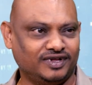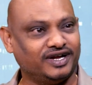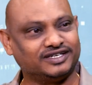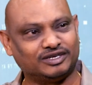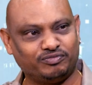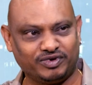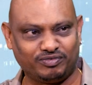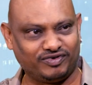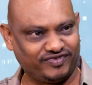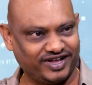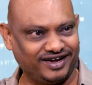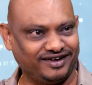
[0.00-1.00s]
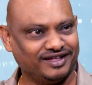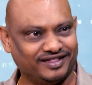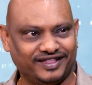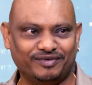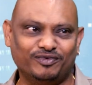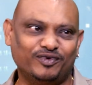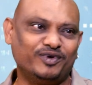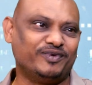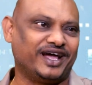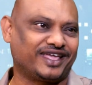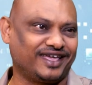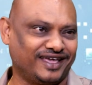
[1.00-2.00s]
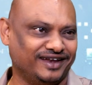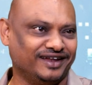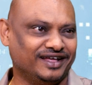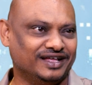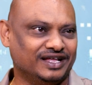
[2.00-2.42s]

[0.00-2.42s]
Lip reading: and some people failed. They moved back again.